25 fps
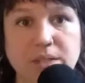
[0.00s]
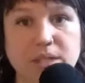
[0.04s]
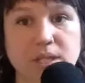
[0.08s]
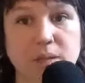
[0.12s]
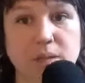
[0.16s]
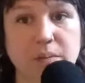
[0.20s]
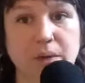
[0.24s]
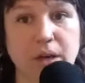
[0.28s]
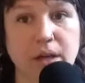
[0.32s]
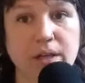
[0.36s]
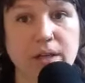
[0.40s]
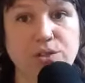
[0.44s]
been
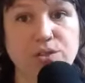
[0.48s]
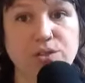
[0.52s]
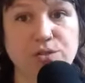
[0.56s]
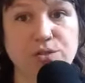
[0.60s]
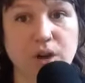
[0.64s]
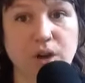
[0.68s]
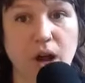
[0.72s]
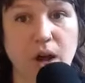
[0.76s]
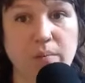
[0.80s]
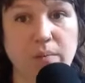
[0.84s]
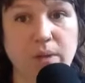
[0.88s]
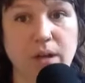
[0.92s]
some kind of
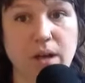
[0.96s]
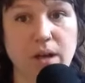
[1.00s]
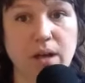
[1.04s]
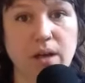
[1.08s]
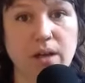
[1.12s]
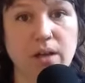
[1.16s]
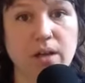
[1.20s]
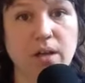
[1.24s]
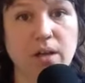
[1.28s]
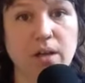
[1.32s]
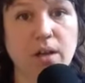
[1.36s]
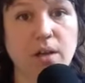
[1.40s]

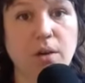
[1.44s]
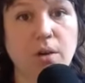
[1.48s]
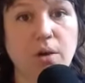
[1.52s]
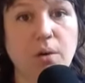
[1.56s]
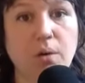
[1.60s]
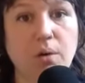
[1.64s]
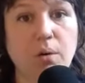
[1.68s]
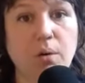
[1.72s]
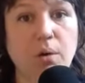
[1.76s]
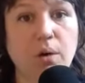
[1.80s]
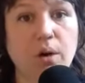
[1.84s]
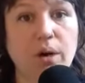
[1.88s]
trauma
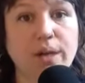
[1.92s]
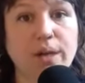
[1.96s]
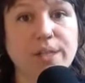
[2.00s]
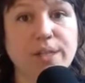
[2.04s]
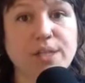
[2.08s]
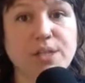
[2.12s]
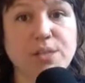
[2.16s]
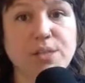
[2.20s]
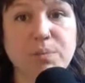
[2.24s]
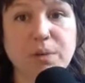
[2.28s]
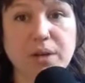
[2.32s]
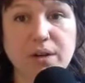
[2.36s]
or
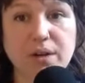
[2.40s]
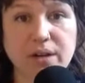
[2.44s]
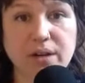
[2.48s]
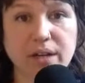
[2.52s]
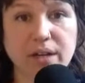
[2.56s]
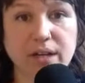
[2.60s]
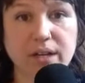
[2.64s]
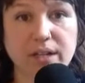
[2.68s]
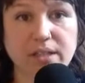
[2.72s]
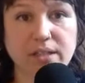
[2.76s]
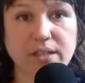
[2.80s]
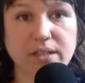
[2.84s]

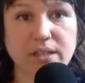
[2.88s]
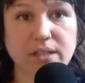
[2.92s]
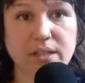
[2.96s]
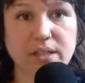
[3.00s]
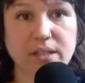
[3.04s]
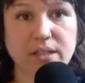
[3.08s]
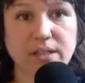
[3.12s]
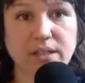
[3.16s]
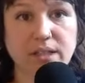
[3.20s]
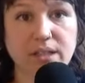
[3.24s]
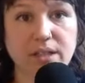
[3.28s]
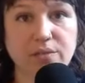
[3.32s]

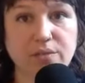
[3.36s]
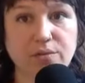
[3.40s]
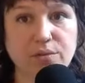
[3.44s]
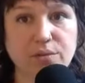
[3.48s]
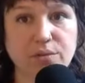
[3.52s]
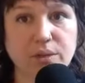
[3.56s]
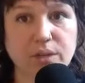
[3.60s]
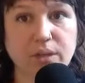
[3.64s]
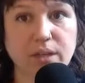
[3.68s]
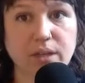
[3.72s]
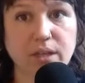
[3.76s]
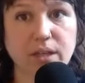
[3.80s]
experiences that have
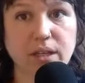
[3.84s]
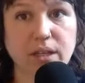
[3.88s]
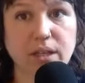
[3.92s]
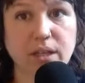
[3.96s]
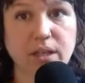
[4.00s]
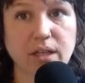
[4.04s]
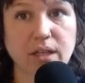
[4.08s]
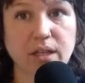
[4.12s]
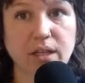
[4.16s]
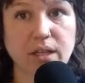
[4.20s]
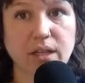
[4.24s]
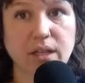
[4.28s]

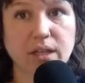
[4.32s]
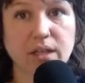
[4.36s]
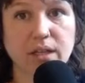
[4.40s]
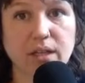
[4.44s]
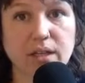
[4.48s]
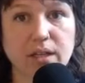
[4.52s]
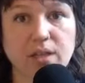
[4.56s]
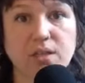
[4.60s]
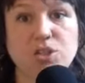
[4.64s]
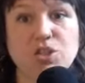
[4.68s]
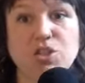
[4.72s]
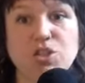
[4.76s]
really
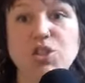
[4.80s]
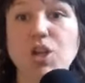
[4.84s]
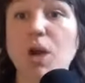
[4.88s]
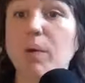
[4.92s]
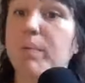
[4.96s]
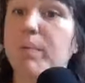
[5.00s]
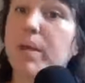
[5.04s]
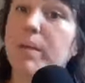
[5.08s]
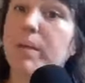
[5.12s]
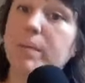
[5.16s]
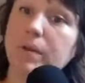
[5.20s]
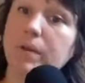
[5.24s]

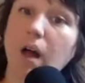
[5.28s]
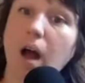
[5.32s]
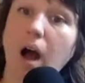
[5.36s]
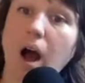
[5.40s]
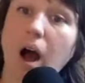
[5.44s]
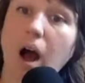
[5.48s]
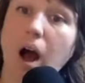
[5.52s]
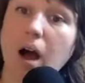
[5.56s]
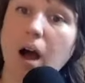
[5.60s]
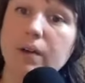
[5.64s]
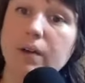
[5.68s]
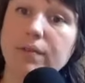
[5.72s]
shut people
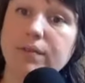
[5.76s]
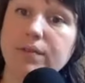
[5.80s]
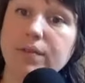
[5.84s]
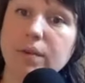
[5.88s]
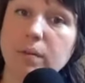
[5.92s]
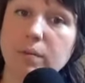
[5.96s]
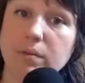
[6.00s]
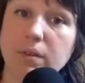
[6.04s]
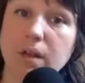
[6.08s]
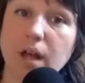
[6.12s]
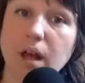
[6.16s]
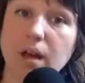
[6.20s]
off
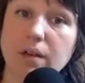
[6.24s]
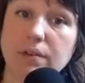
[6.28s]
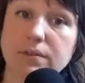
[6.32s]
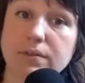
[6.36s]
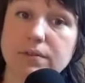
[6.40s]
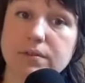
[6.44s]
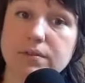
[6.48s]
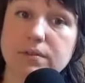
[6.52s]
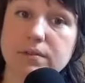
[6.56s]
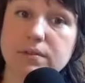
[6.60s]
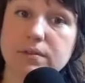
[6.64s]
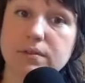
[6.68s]
from love
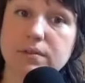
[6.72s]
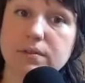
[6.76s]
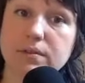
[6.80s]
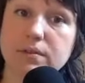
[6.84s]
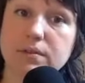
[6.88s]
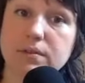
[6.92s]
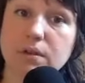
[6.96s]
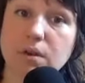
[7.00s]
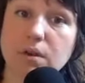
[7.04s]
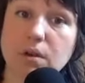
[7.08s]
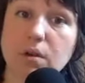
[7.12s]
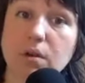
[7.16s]

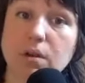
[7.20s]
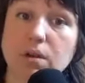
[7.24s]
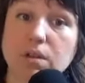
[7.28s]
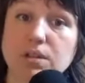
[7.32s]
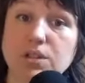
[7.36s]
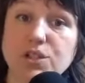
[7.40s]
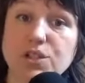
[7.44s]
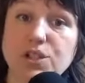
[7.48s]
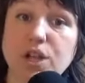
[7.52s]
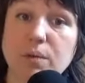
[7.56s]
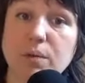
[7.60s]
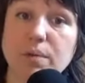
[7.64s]
or
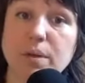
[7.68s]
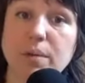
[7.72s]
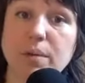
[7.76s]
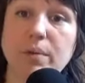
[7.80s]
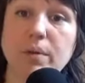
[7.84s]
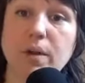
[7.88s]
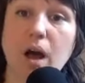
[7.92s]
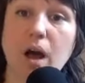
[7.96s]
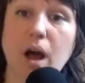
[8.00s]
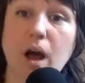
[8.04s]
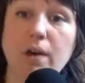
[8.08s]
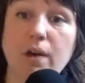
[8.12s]
shut
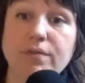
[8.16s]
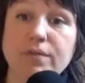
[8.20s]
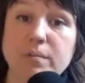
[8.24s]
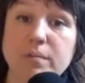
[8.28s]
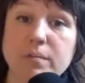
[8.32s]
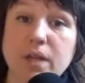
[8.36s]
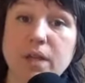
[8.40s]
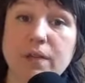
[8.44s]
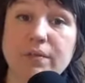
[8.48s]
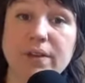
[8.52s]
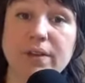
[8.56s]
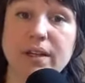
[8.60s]
people off
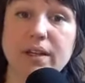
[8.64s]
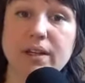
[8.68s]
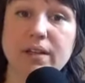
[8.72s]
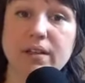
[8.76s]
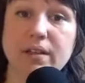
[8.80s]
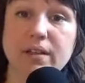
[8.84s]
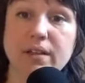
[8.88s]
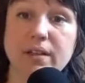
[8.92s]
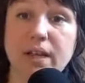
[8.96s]
from loving.